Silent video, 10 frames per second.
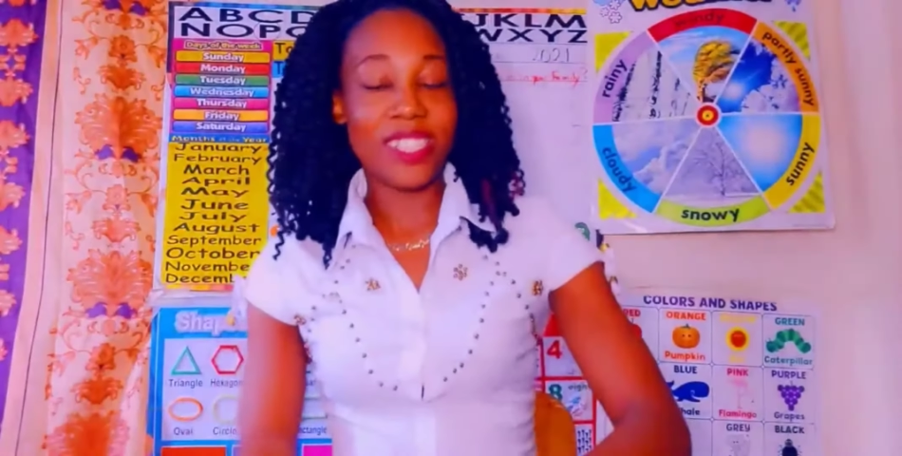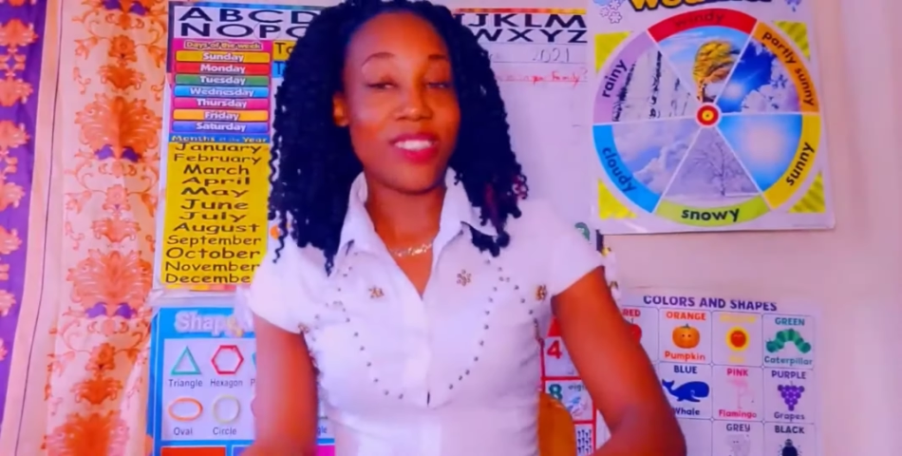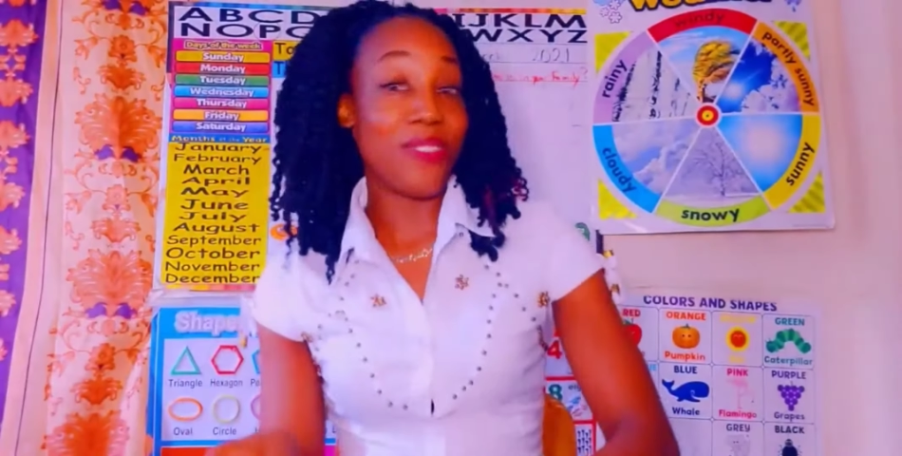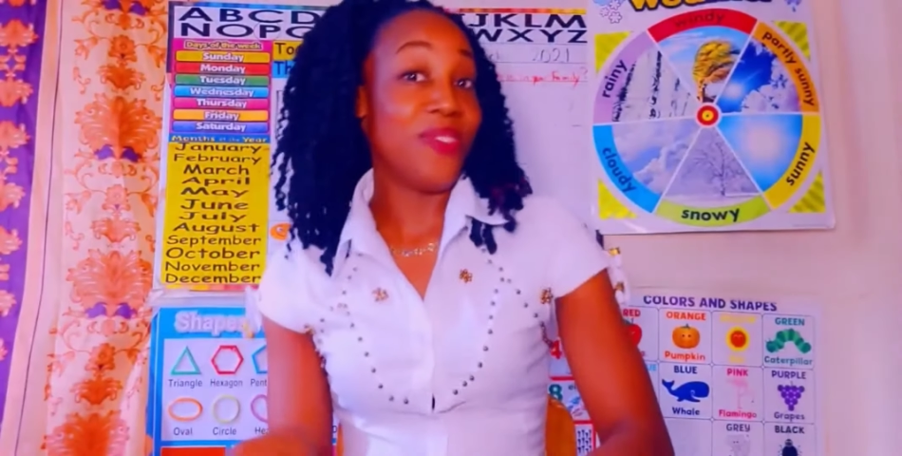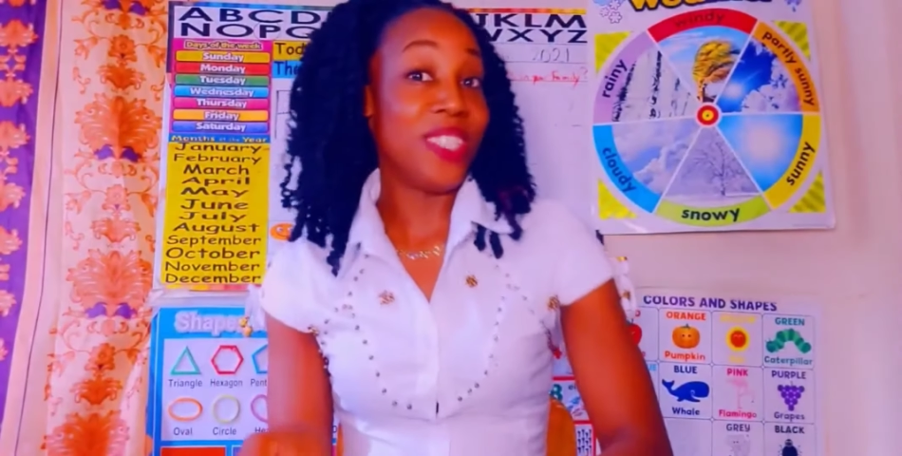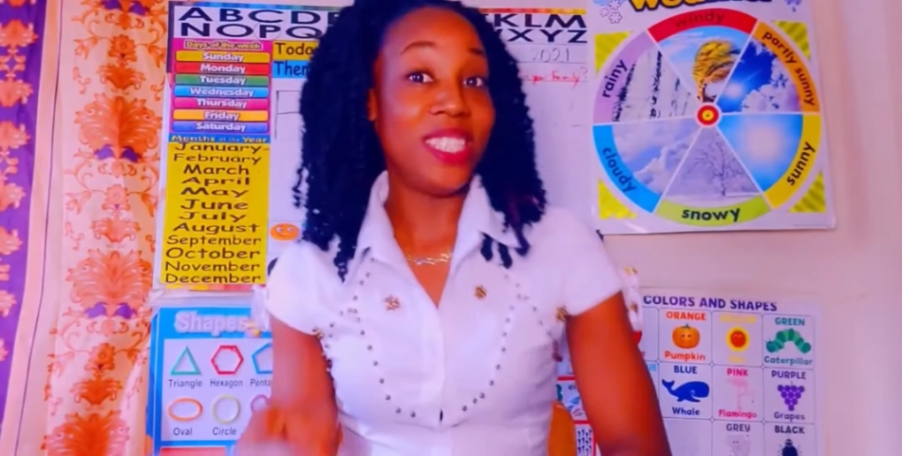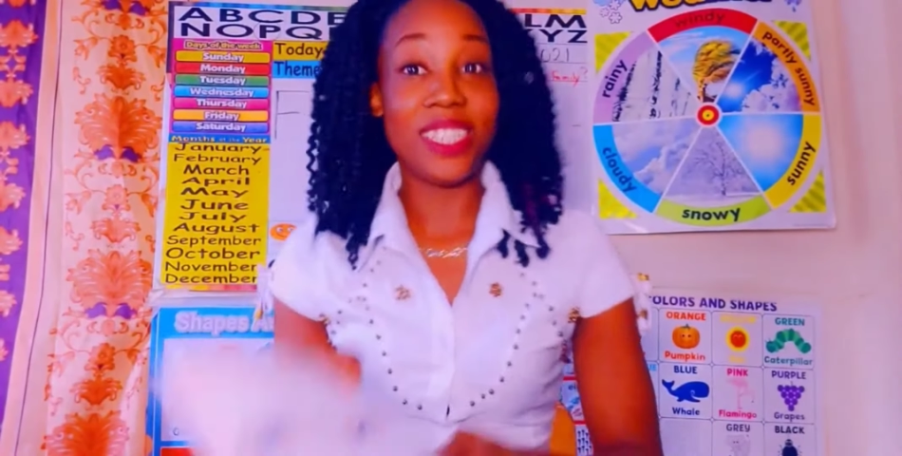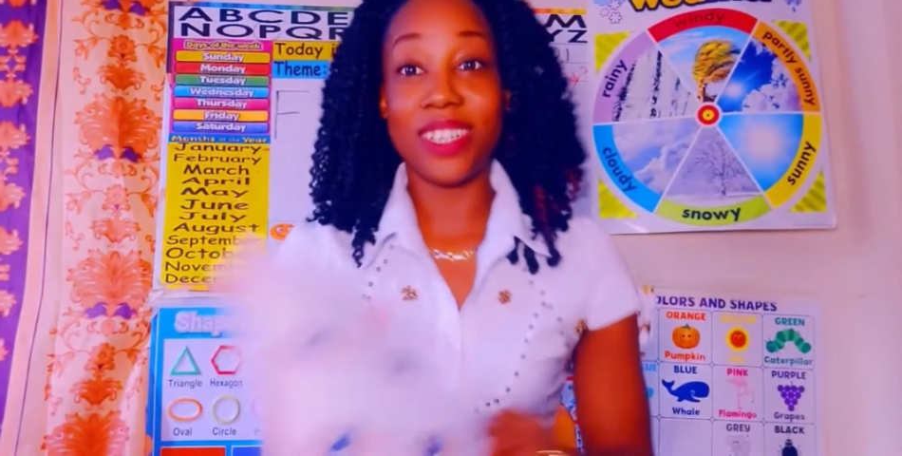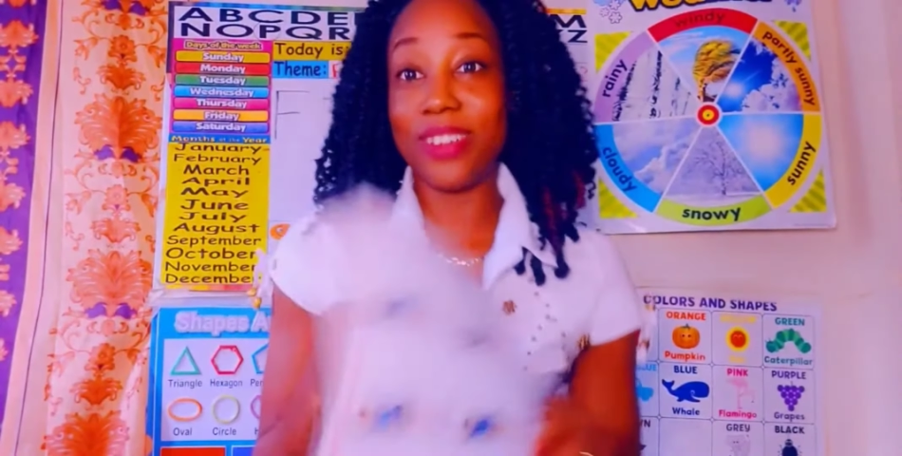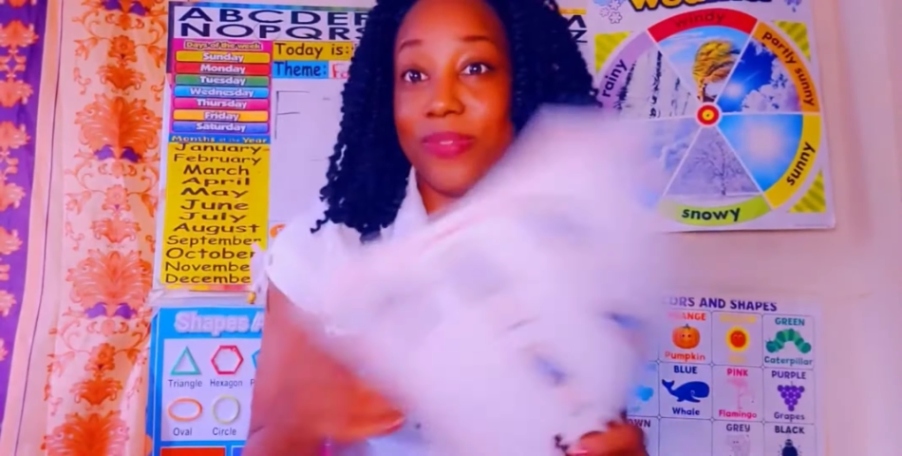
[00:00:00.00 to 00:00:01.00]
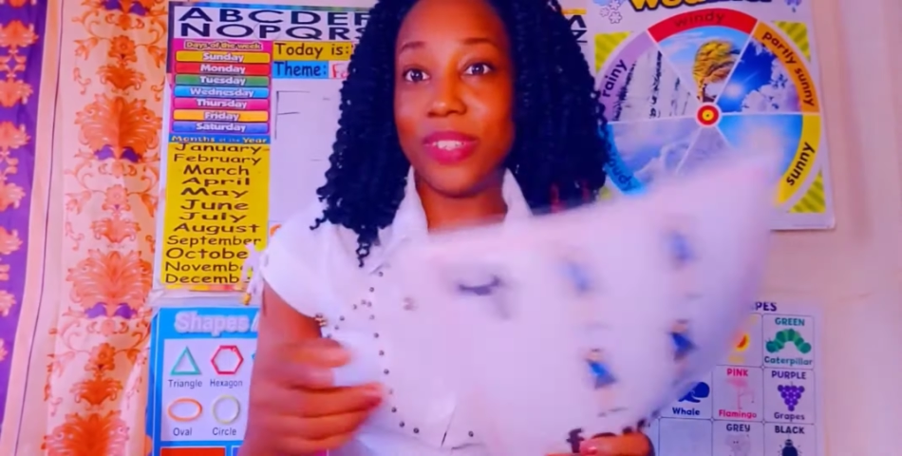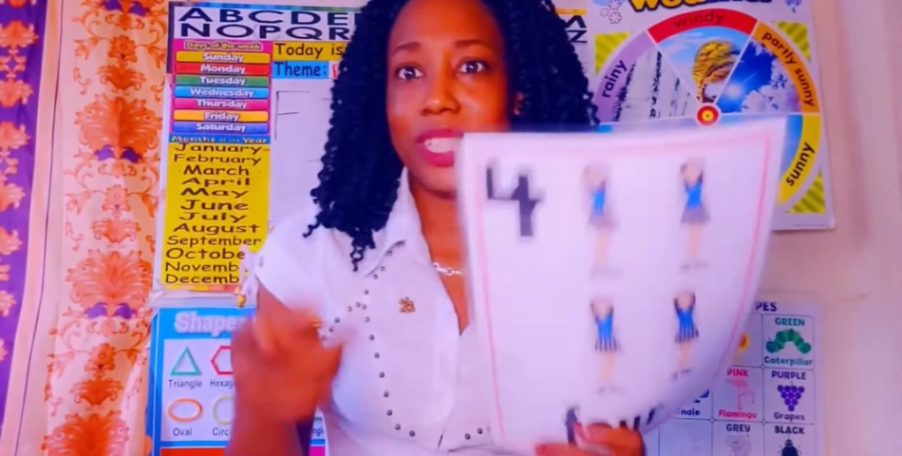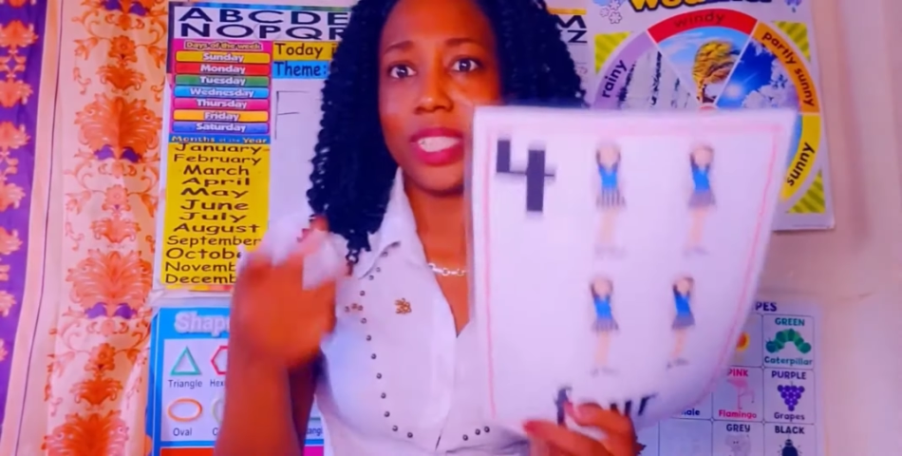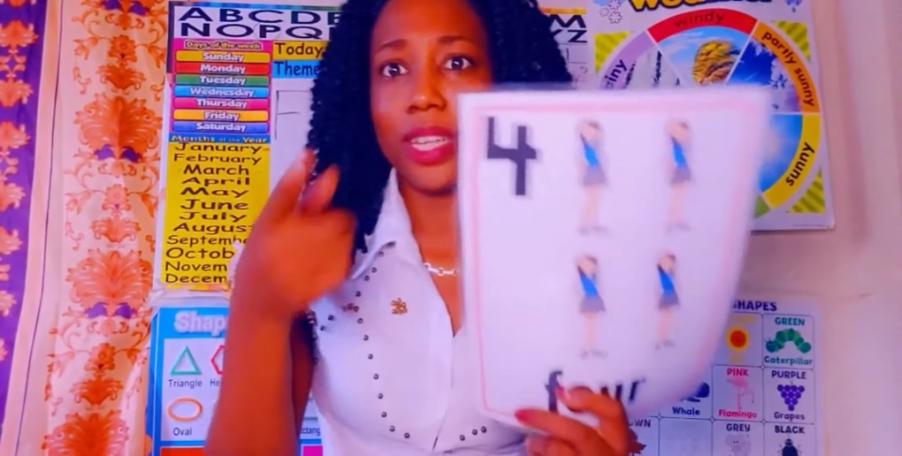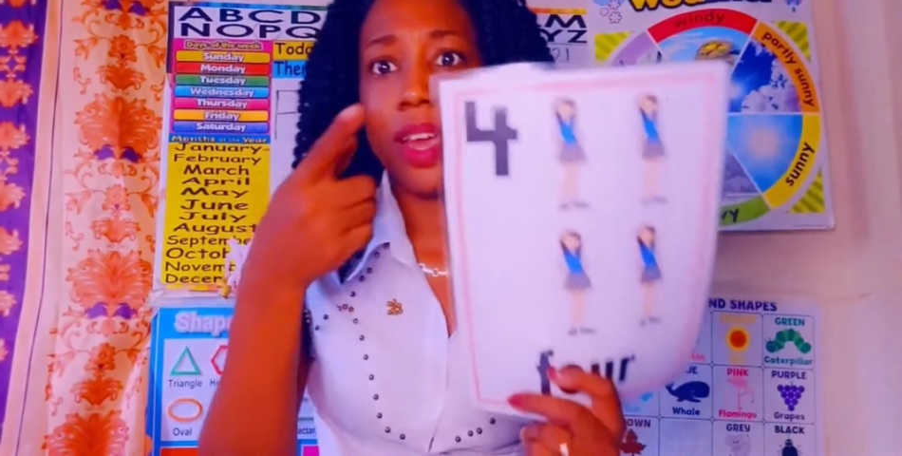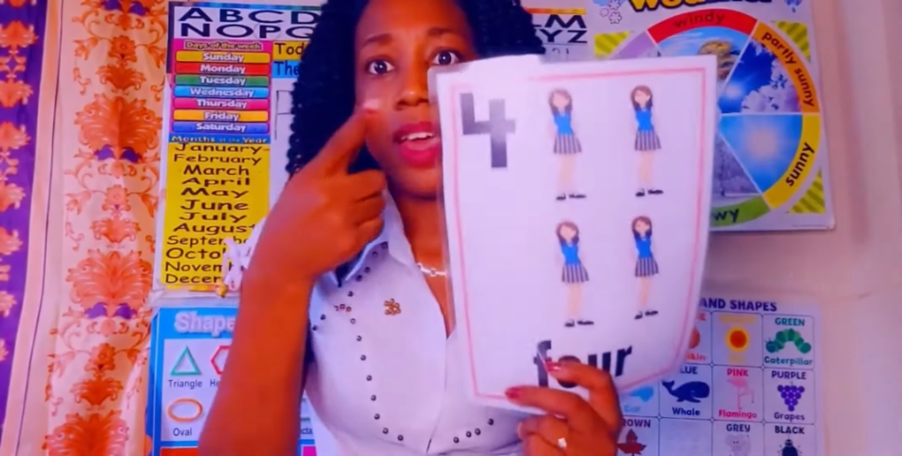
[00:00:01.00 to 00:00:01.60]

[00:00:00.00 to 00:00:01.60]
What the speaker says: come for teacher, come for teacher.